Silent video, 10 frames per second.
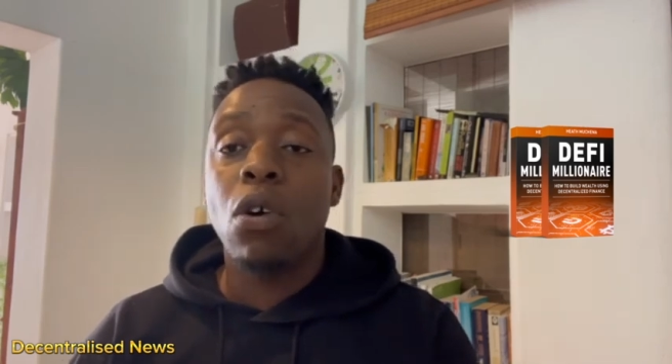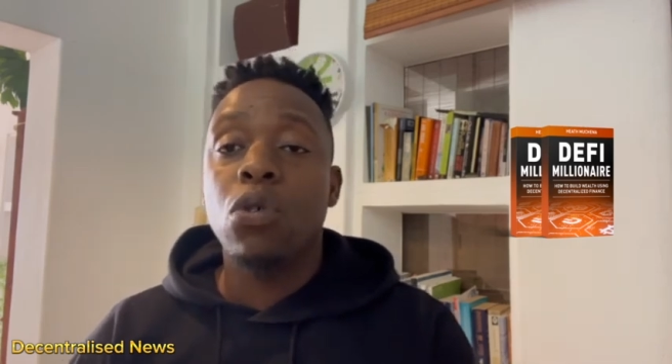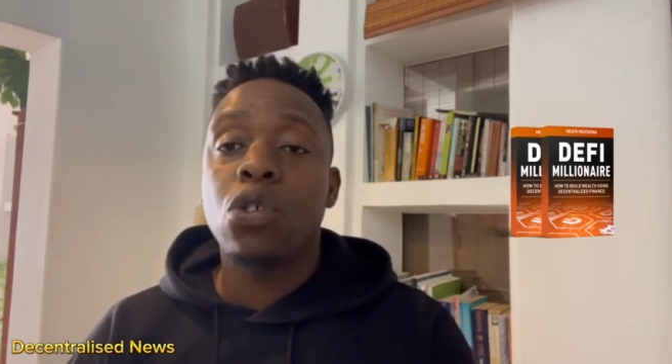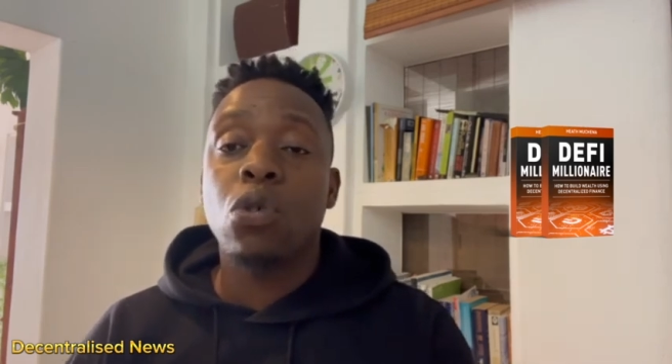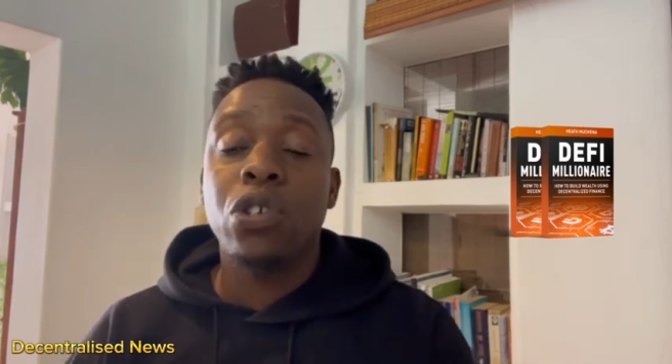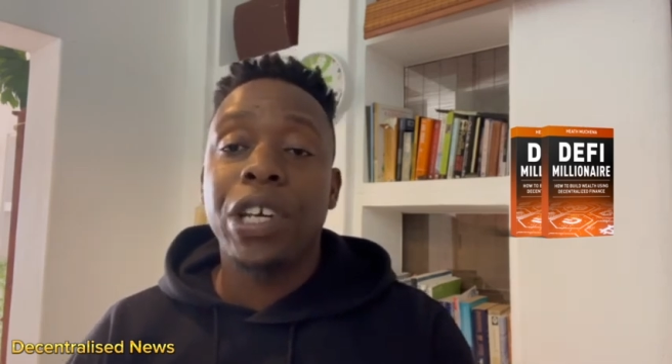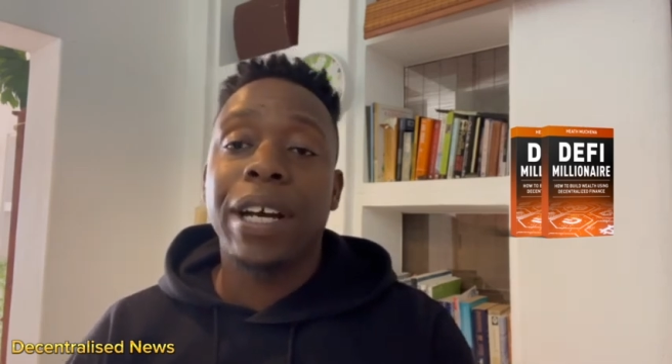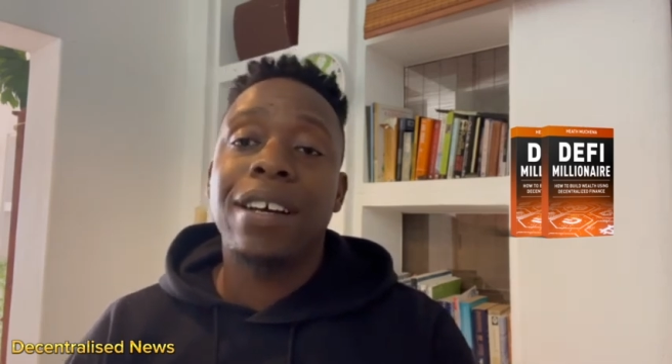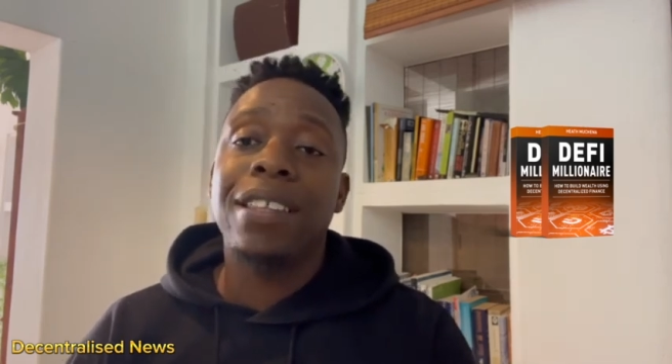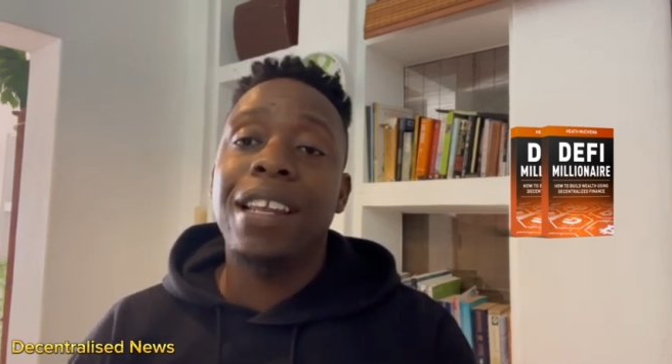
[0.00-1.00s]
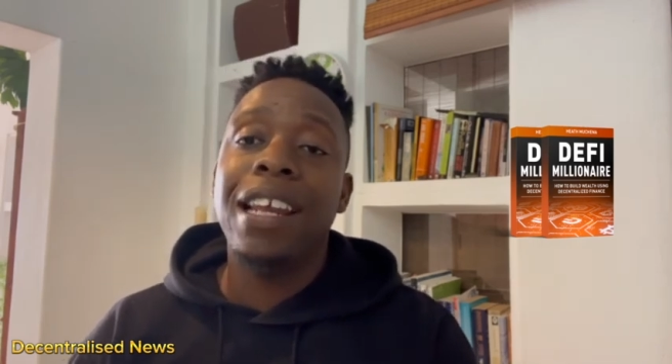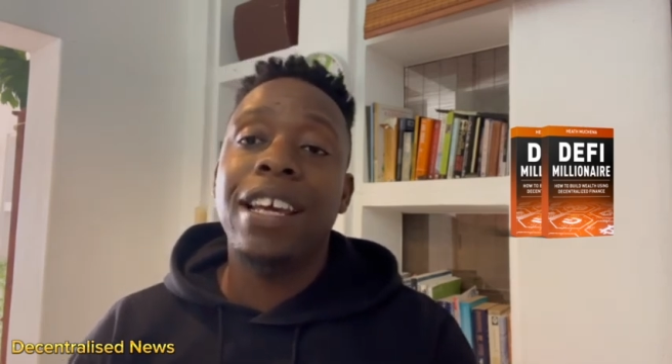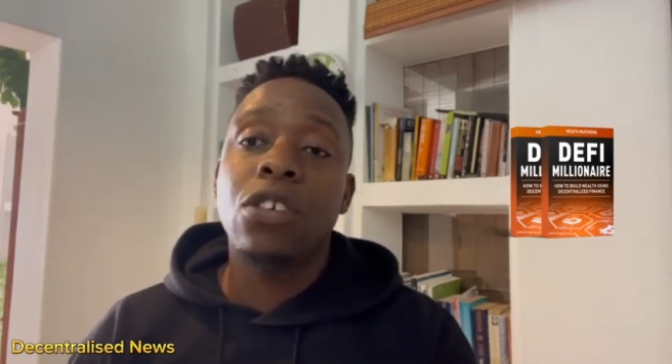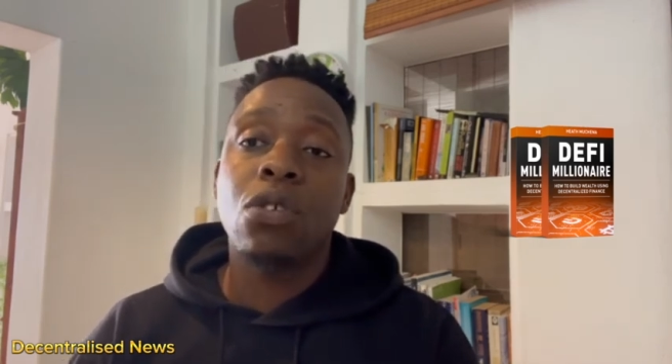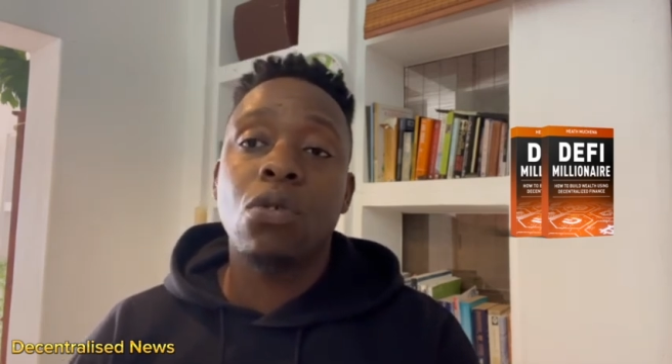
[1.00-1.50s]
Also check out the
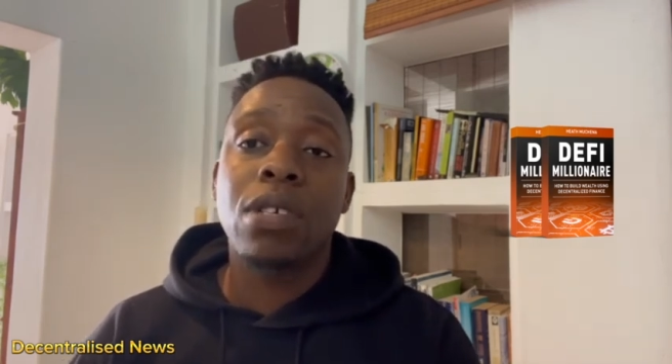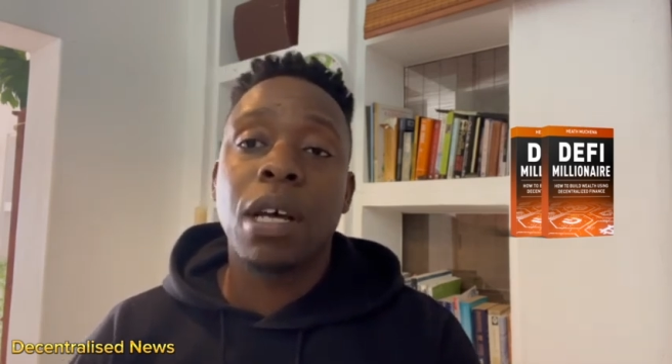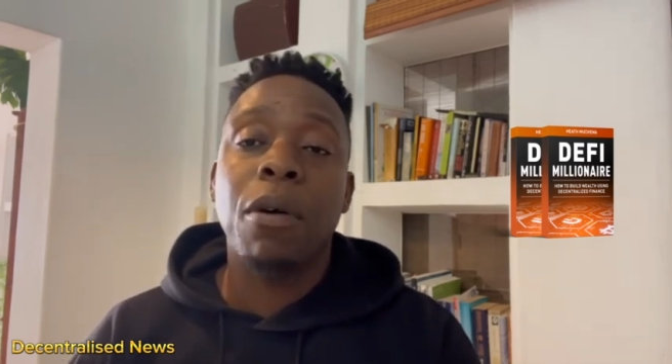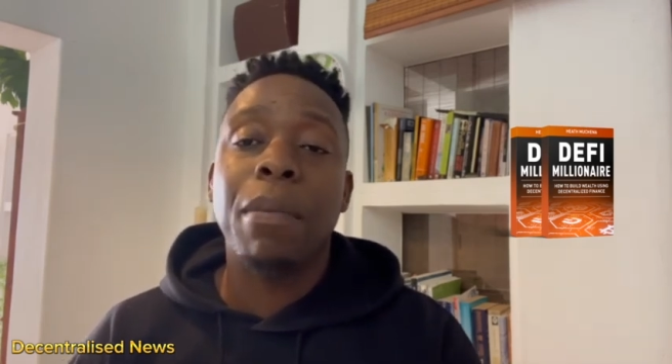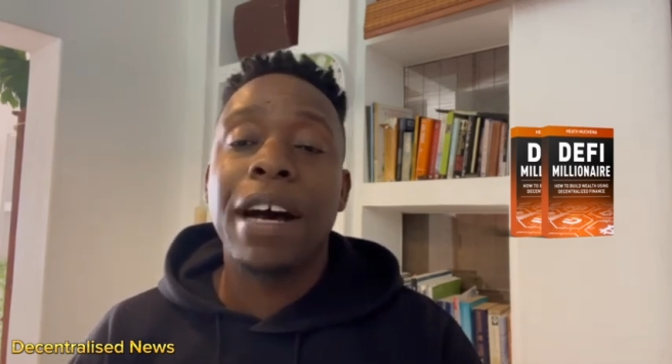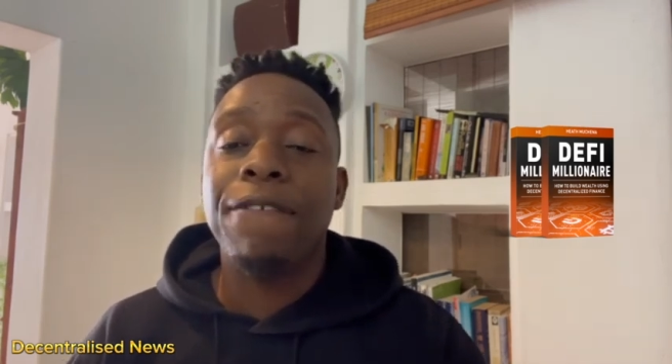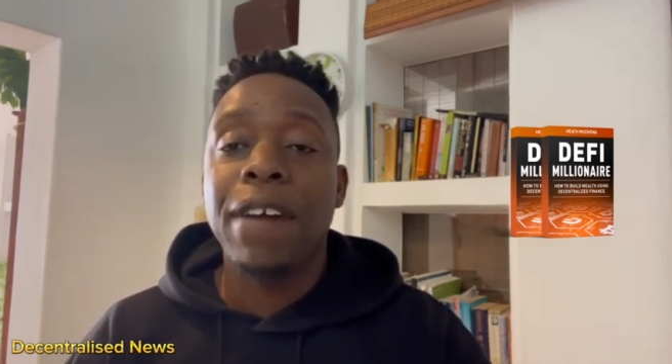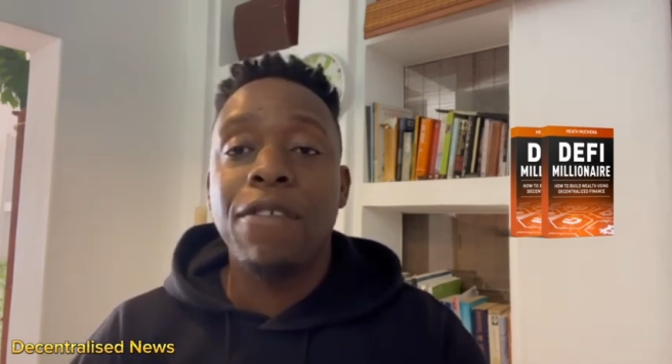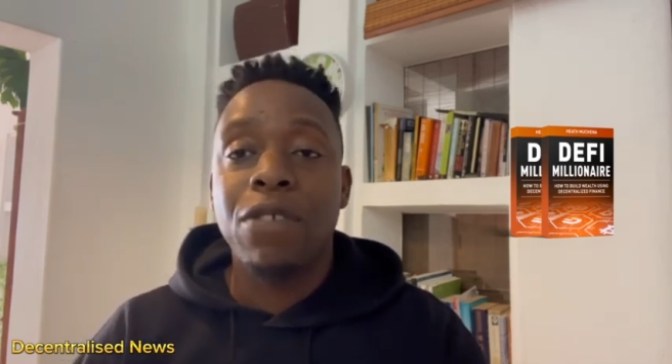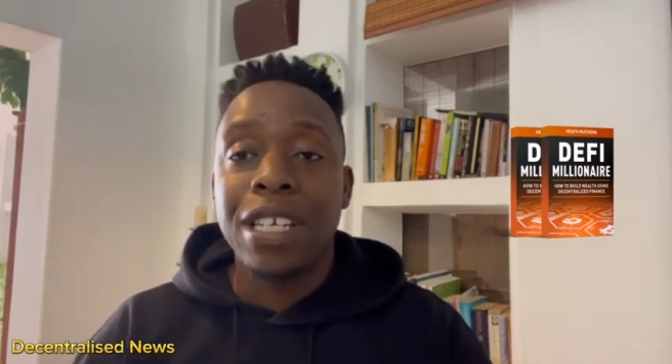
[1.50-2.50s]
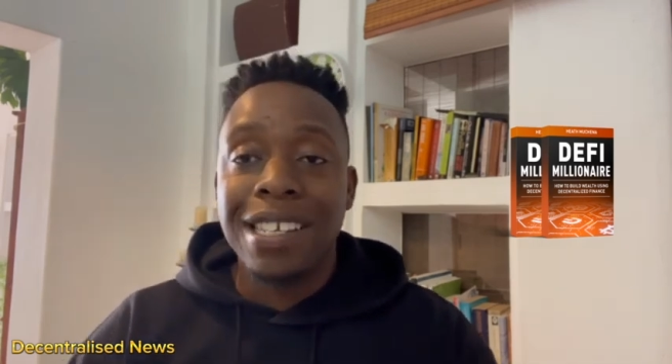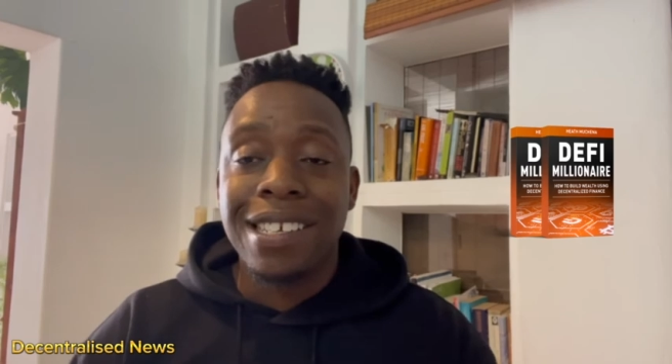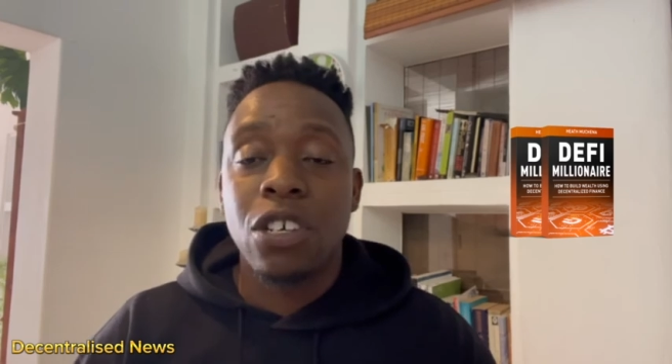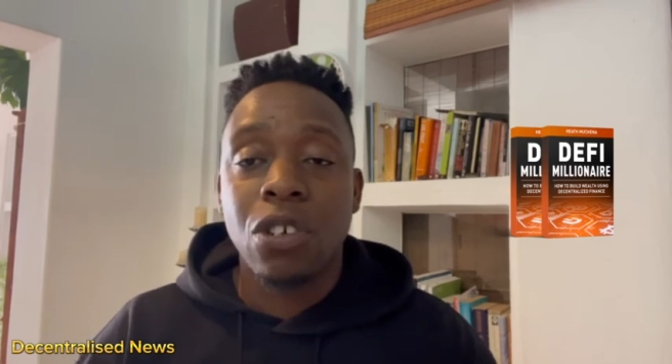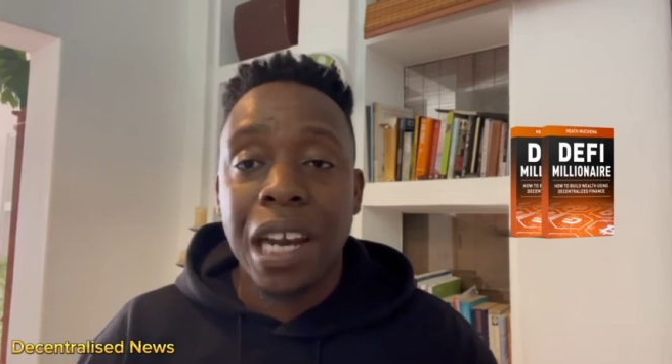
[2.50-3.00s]
links to some of my favorite
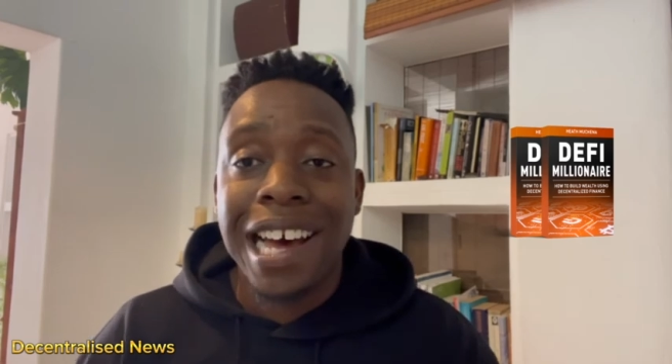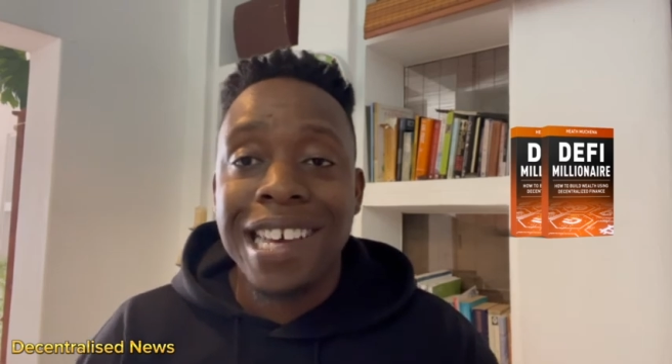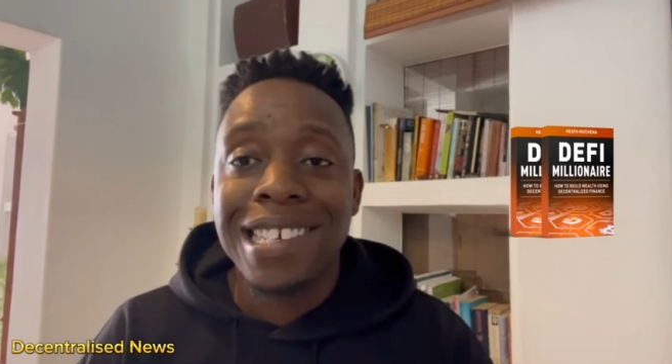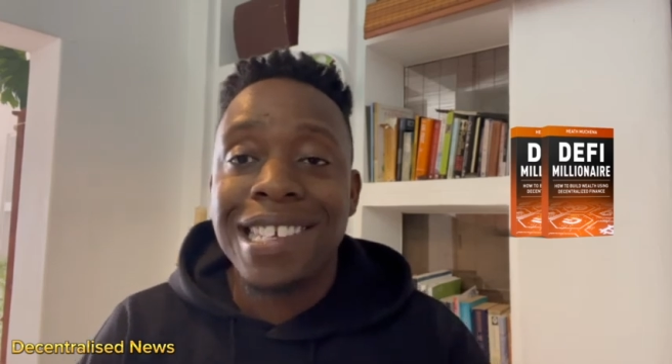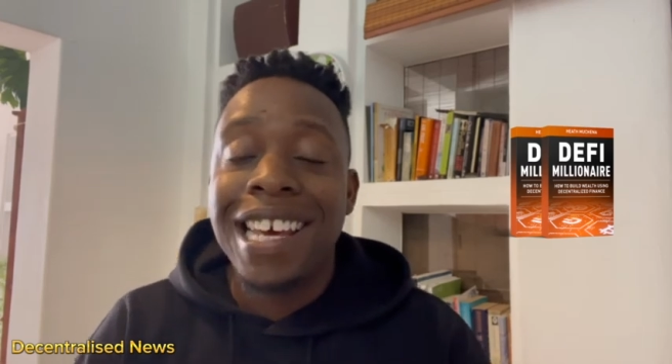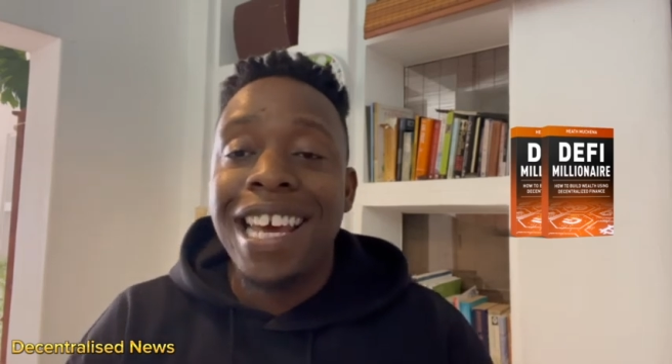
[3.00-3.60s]
decentralized